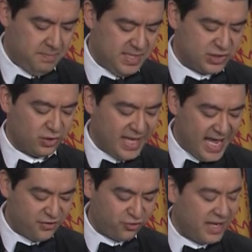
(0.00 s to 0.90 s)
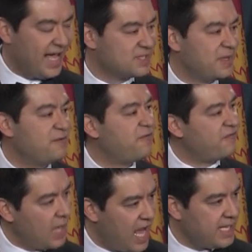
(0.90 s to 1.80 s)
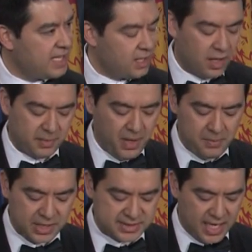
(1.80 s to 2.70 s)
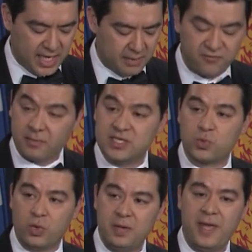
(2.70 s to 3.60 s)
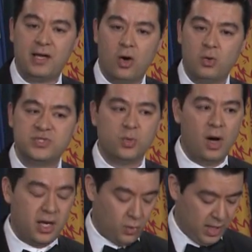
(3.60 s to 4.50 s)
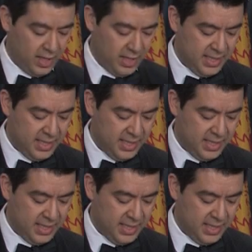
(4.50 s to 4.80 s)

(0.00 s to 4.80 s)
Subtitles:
Mr. Langtree has been flying on the public dime from his Winnipeg home to Ottawa